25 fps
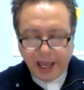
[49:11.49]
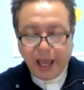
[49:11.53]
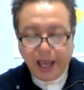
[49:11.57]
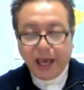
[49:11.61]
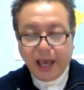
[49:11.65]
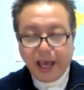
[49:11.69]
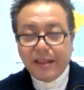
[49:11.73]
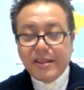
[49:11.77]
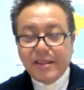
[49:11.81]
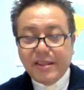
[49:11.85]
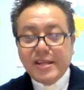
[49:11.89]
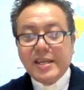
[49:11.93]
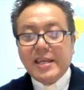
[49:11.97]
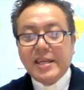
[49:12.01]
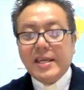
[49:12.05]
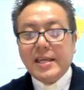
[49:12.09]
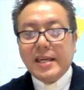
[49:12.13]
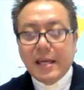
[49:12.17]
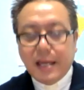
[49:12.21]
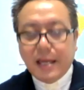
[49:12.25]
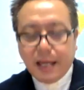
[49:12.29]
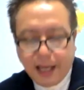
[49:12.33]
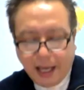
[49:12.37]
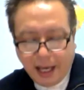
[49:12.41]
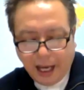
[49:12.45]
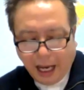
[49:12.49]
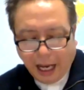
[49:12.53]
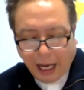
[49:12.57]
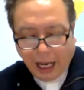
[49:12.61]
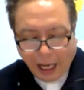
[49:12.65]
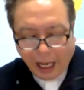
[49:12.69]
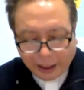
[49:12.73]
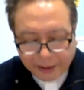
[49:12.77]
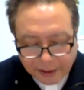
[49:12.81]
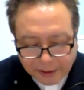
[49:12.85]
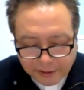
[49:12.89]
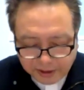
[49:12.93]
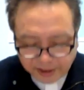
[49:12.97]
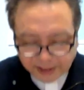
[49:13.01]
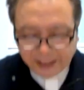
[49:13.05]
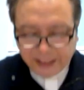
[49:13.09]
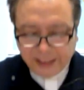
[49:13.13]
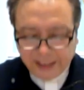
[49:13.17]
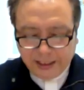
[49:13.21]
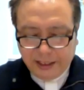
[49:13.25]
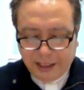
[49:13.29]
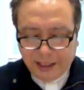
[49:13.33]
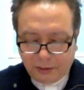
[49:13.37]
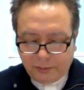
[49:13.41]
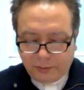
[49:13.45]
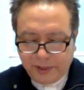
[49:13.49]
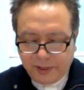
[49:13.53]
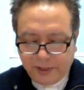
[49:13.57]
And the other thing that